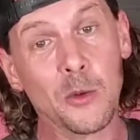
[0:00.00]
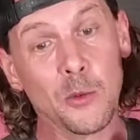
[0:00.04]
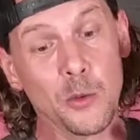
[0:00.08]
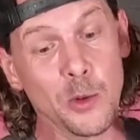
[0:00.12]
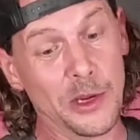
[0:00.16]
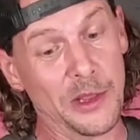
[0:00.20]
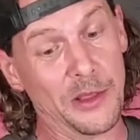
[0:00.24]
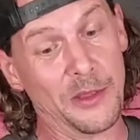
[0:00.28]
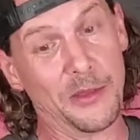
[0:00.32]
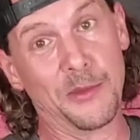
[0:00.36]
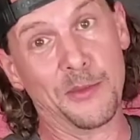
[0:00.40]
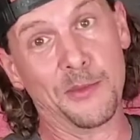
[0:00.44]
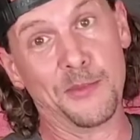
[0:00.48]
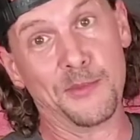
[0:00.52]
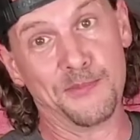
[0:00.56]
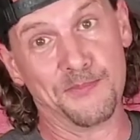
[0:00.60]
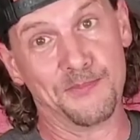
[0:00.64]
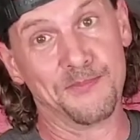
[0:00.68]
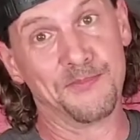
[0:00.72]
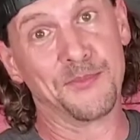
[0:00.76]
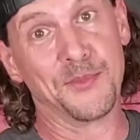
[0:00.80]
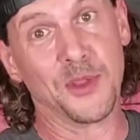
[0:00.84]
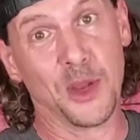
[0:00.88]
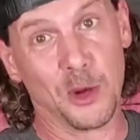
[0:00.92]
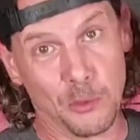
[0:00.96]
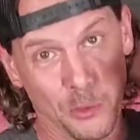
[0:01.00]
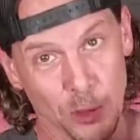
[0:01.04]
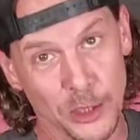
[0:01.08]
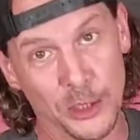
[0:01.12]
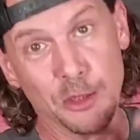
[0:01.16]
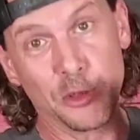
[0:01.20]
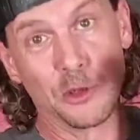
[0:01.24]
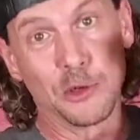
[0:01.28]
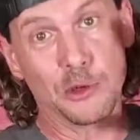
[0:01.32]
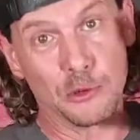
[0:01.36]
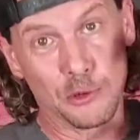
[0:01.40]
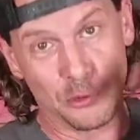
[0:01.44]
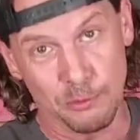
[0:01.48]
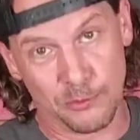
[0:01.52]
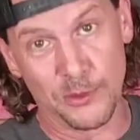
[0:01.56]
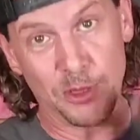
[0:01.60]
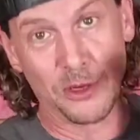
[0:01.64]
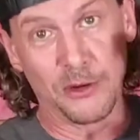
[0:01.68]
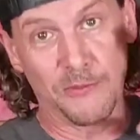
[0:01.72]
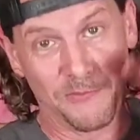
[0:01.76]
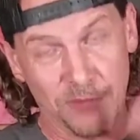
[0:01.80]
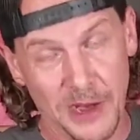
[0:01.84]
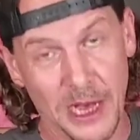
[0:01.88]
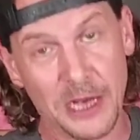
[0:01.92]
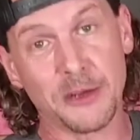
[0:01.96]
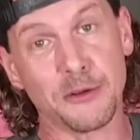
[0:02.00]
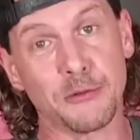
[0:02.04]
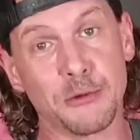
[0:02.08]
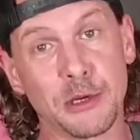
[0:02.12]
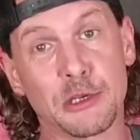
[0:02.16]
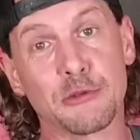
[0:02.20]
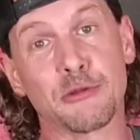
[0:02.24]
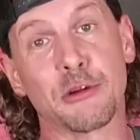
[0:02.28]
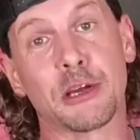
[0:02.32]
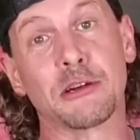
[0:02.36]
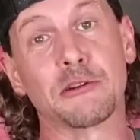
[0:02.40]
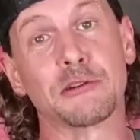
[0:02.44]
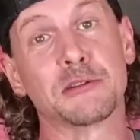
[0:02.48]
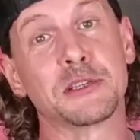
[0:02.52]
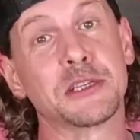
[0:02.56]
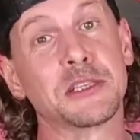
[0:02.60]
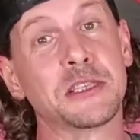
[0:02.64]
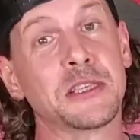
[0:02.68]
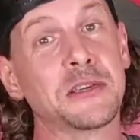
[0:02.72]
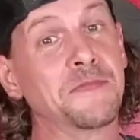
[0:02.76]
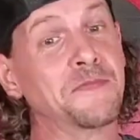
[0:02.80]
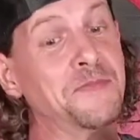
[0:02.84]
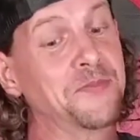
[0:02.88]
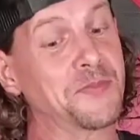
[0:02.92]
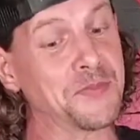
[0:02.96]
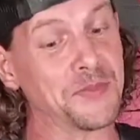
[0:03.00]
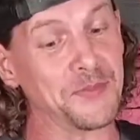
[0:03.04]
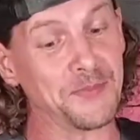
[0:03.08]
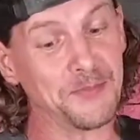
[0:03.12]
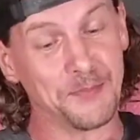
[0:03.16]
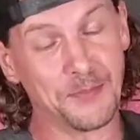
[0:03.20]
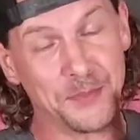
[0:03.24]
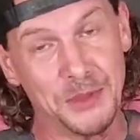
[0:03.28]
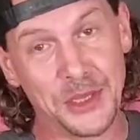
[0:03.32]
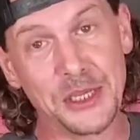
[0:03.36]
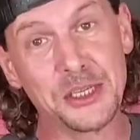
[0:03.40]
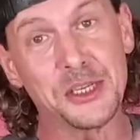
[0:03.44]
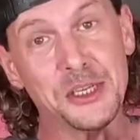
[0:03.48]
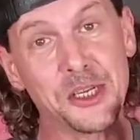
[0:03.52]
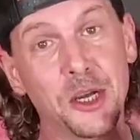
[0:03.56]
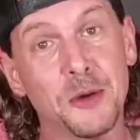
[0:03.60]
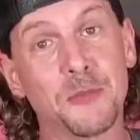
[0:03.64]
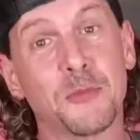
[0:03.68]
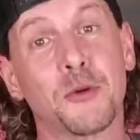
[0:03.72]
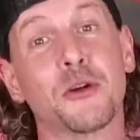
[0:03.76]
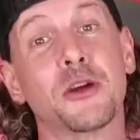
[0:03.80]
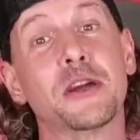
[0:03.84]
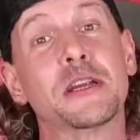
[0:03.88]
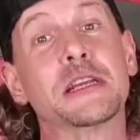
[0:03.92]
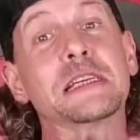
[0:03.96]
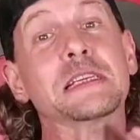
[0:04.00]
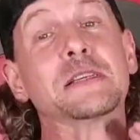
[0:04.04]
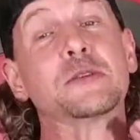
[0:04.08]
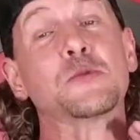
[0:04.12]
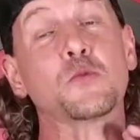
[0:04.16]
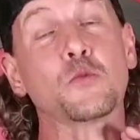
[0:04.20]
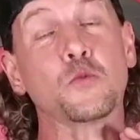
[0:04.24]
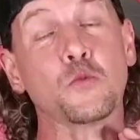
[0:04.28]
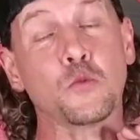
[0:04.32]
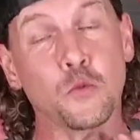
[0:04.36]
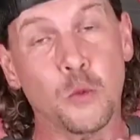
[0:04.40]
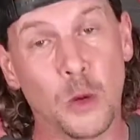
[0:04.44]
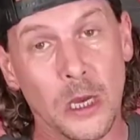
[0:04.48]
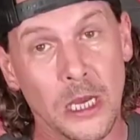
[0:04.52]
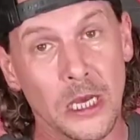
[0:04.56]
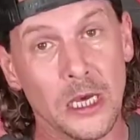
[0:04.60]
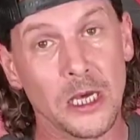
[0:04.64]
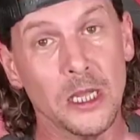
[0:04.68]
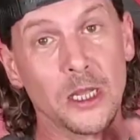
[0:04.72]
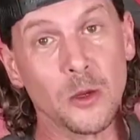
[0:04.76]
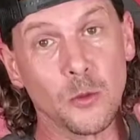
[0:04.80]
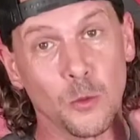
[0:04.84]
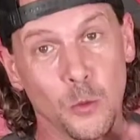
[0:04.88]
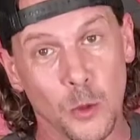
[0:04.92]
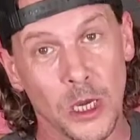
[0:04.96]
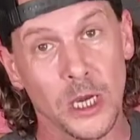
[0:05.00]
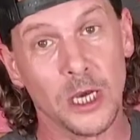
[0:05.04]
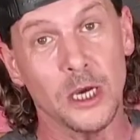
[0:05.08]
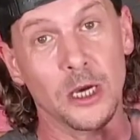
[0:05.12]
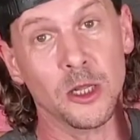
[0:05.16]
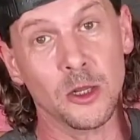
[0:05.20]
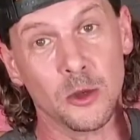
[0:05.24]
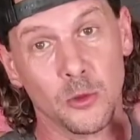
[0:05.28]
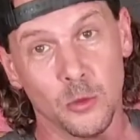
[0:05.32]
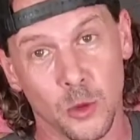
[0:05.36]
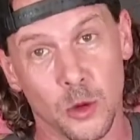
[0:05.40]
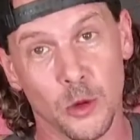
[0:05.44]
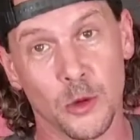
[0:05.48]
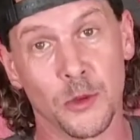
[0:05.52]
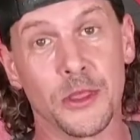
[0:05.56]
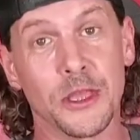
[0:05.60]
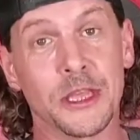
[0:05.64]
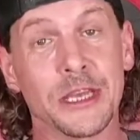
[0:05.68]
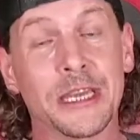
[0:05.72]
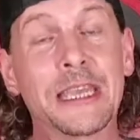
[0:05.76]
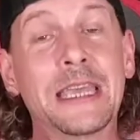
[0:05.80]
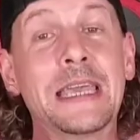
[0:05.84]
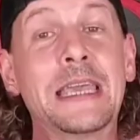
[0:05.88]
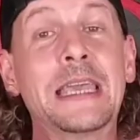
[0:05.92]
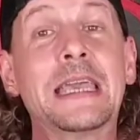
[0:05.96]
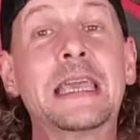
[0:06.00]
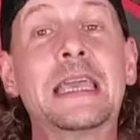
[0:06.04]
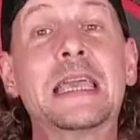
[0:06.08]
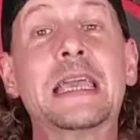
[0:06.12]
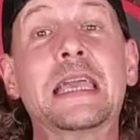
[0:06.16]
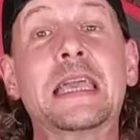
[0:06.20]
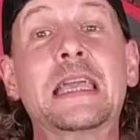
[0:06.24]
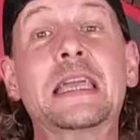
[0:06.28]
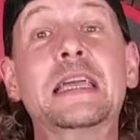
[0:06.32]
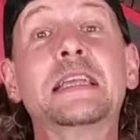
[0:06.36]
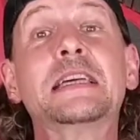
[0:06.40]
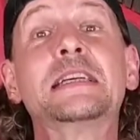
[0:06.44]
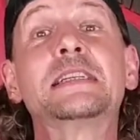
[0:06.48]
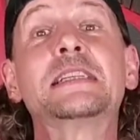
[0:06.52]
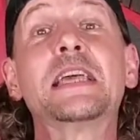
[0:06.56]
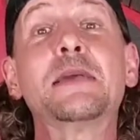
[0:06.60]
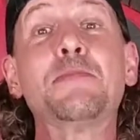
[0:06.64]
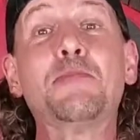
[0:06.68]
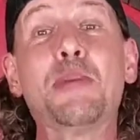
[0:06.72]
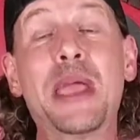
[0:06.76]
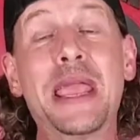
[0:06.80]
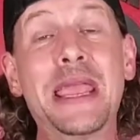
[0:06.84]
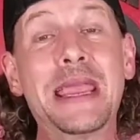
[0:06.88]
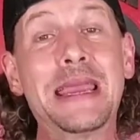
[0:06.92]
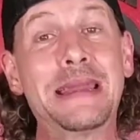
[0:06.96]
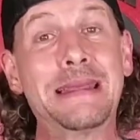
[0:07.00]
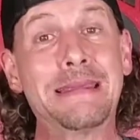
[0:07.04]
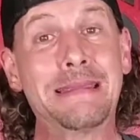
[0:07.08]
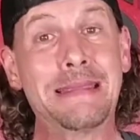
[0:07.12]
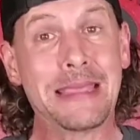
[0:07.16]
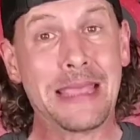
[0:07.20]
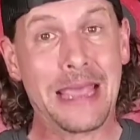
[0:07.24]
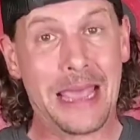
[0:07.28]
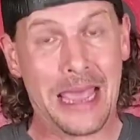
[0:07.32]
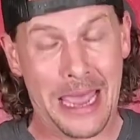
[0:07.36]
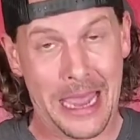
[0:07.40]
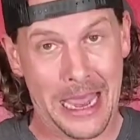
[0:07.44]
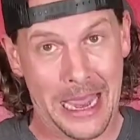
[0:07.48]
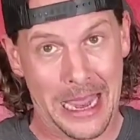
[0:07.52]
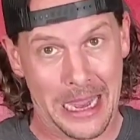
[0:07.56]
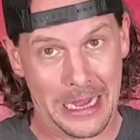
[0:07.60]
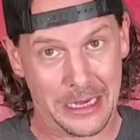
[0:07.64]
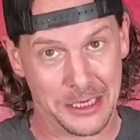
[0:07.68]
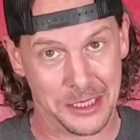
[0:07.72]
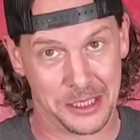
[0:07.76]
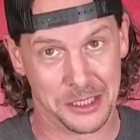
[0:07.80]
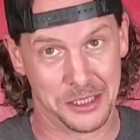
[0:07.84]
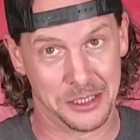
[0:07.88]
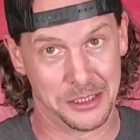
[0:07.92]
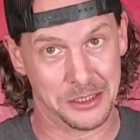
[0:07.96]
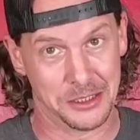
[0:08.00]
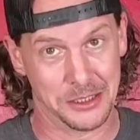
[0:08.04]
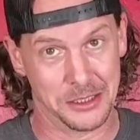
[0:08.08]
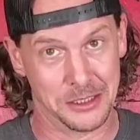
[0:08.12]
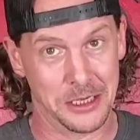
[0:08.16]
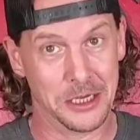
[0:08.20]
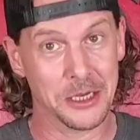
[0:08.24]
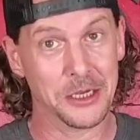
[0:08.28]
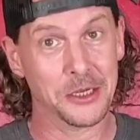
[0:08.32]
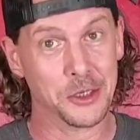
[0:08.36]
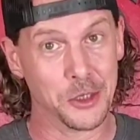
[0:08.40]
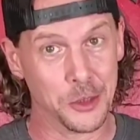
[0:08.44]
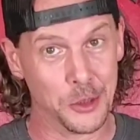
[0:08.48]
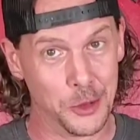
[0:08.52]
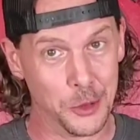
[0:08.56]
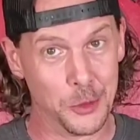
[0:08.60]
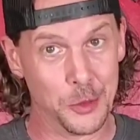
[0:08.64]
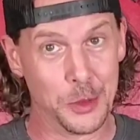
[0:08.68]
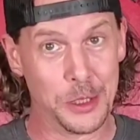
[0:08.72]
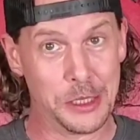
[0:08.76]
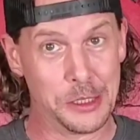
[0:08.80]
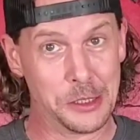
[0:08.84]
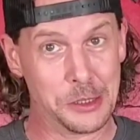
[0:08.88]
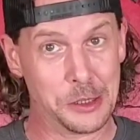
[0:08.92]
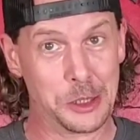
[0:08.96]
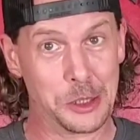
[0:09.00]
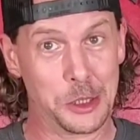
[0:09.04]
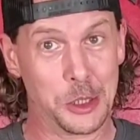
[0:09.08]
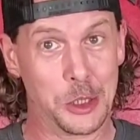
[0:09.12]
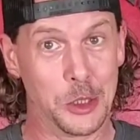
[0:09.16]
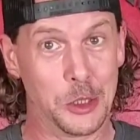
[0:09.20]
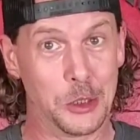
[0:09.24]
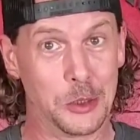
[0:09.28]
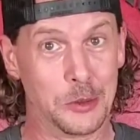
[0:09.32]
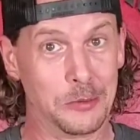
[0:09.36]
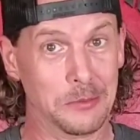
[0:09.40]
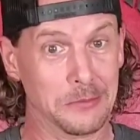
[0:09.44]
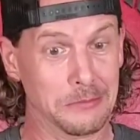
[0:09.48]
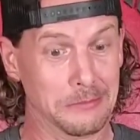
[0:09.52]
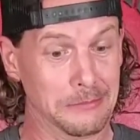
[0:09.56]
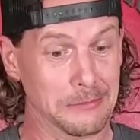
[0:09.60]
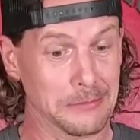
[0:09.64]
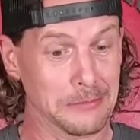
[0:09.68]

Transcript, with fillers: with original, you know, factory triggers in them, this upgrade is well, well worth it. It is a pain in the ass to do the install.